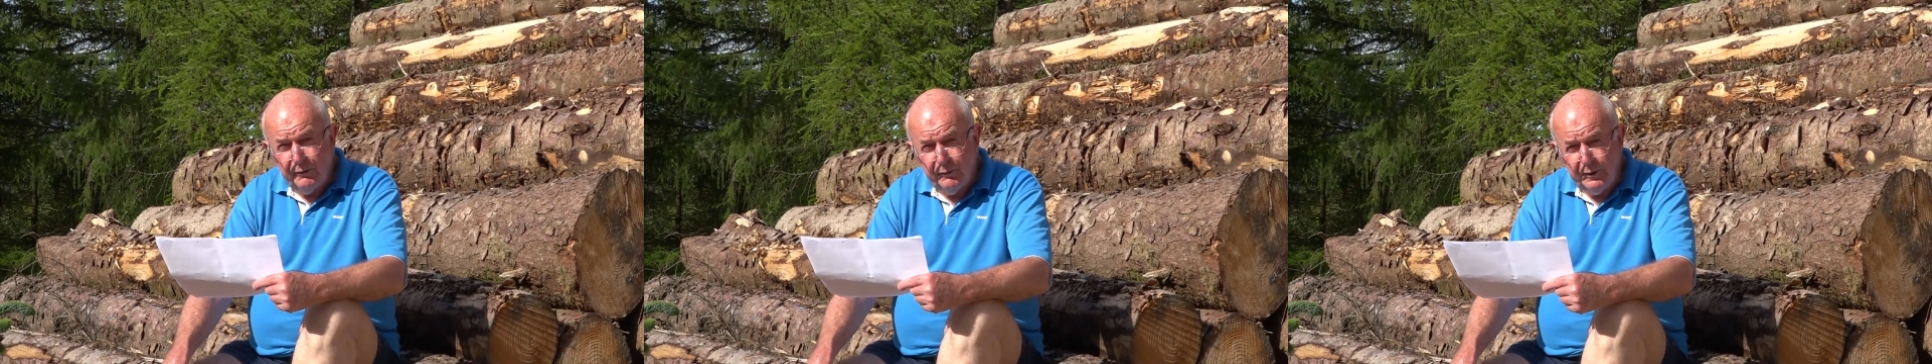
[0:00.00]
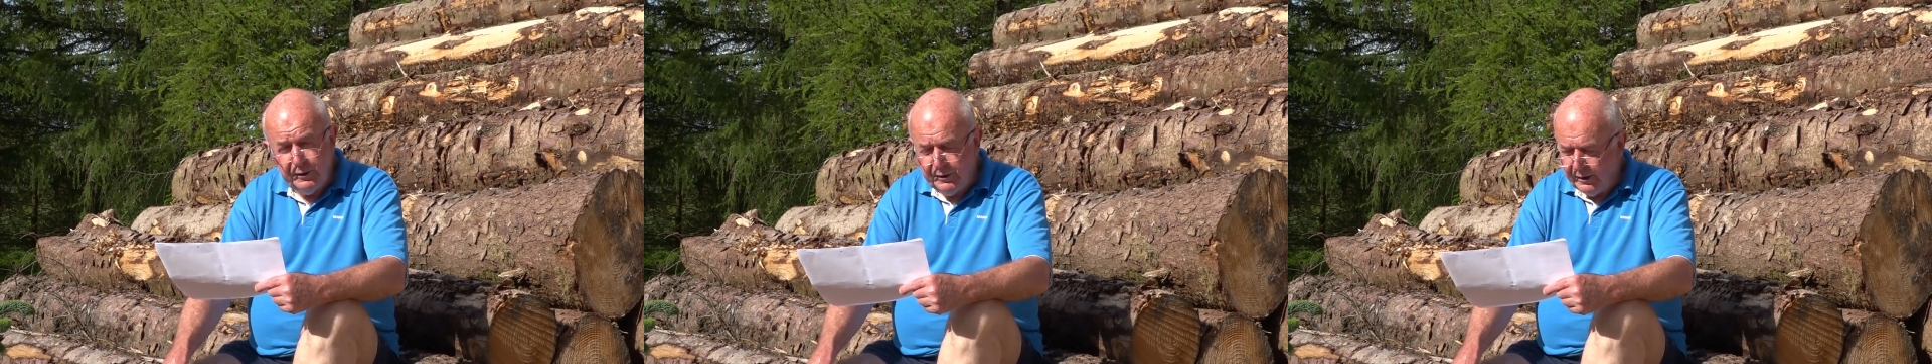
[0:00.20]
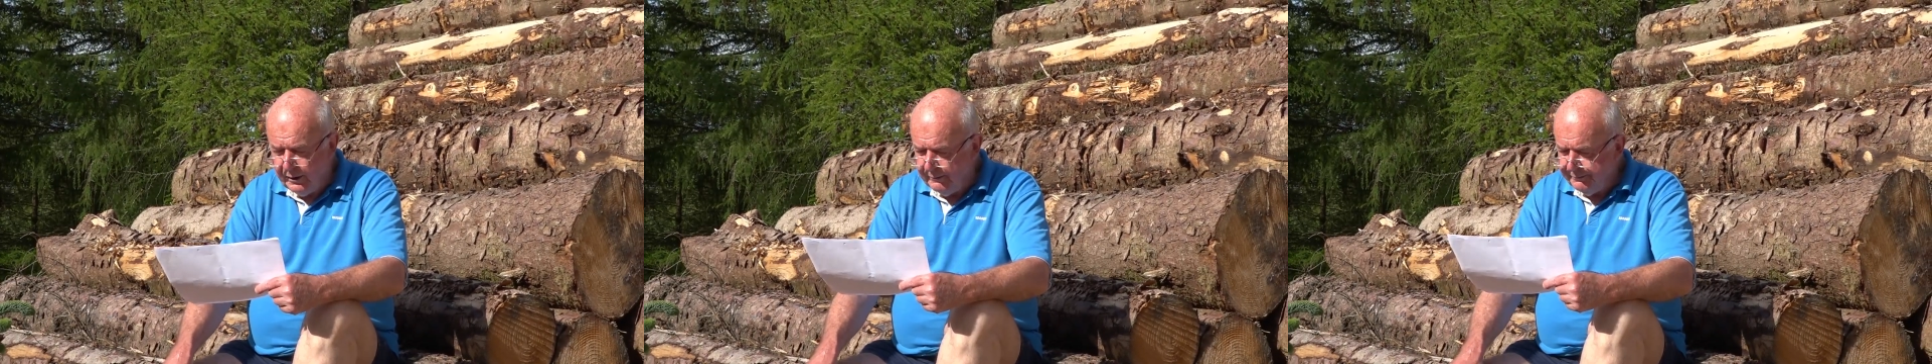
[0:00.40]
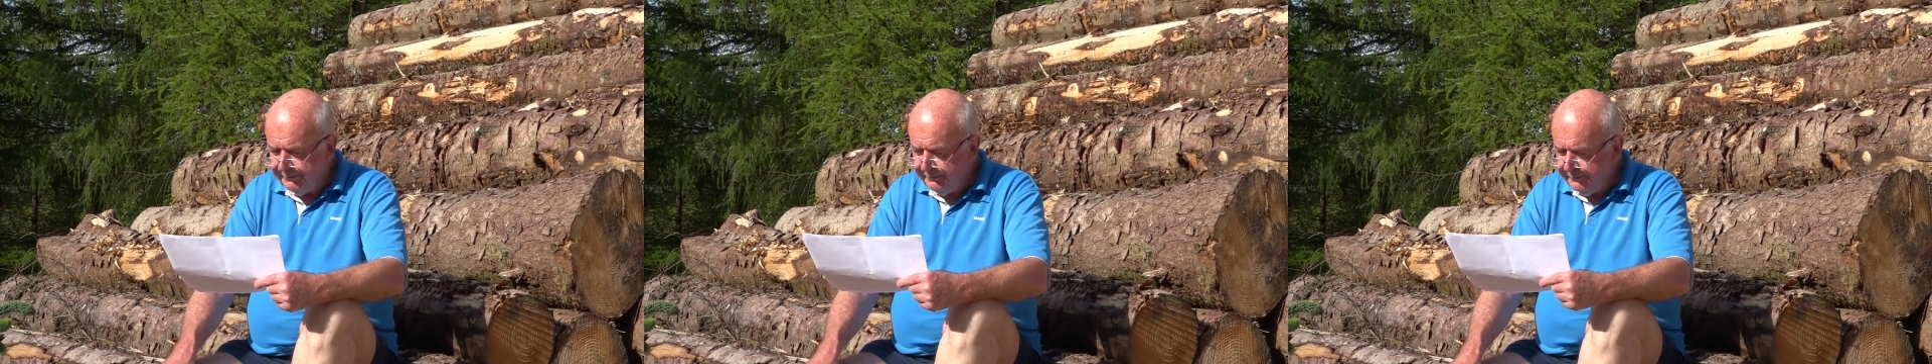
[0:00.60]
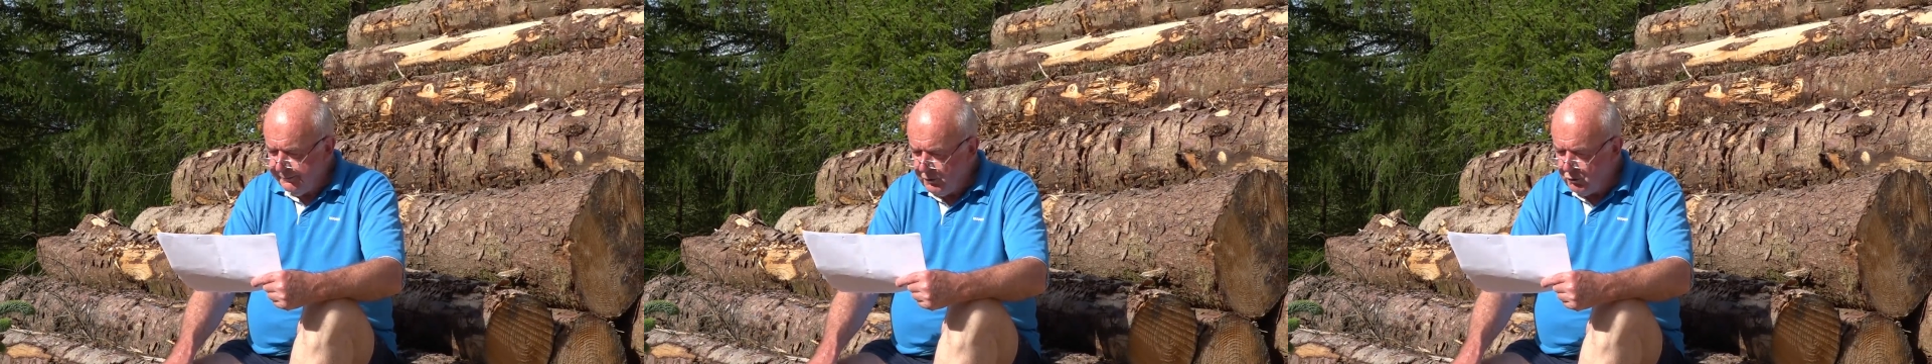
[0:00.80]
of India,
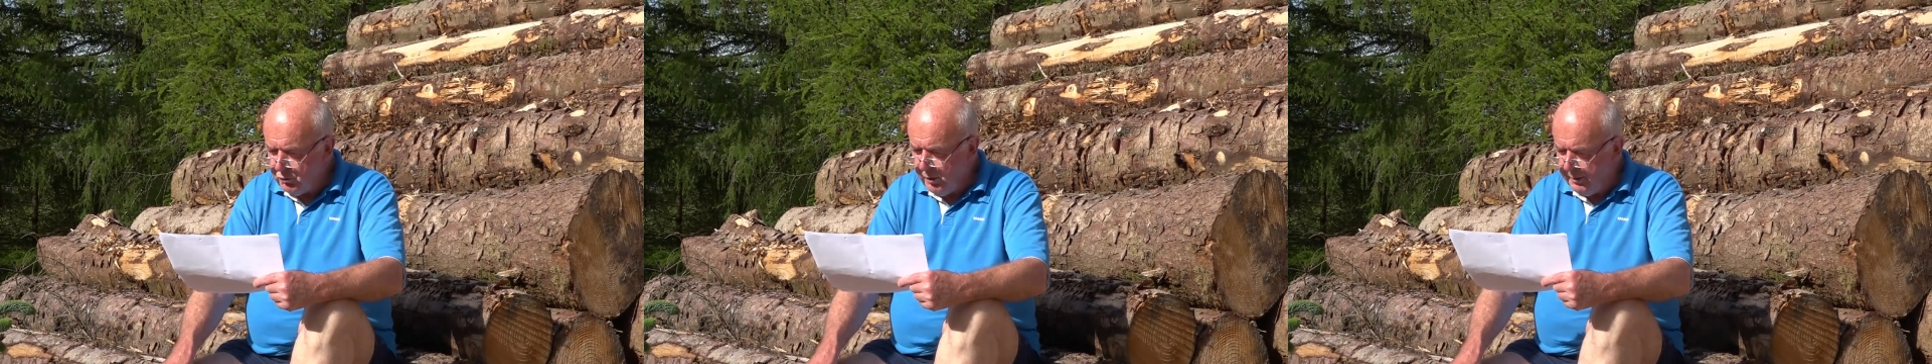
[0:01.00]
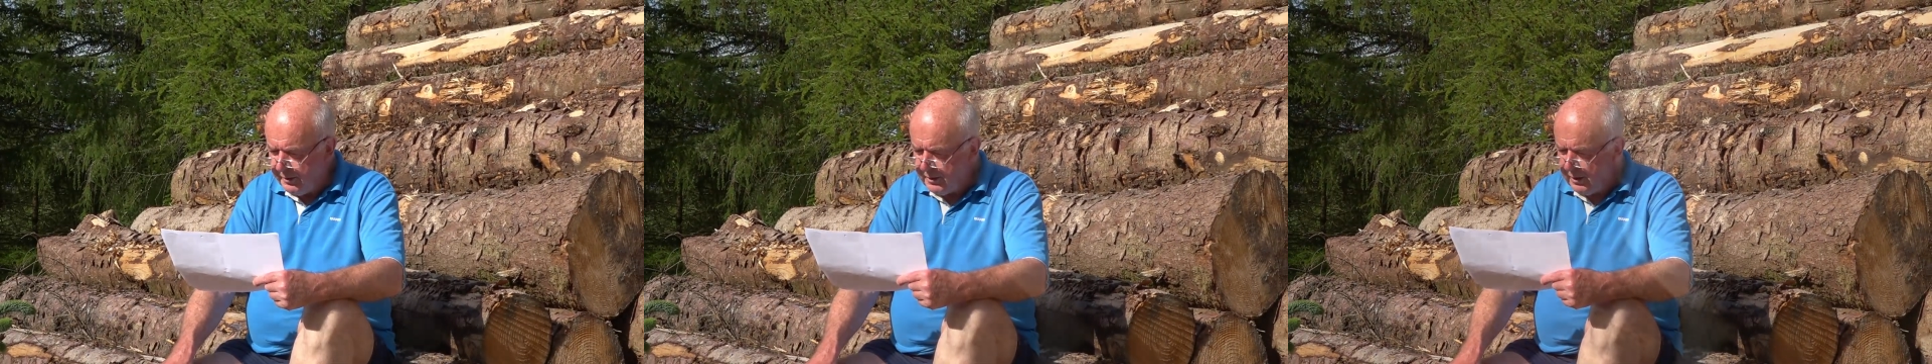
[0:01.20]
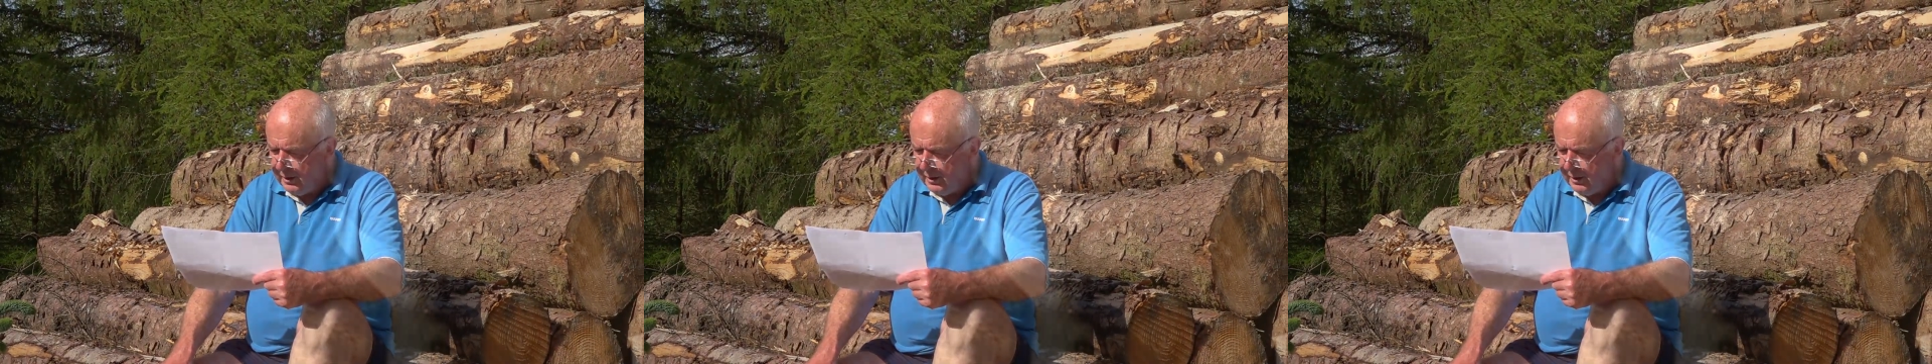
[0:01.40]
Robert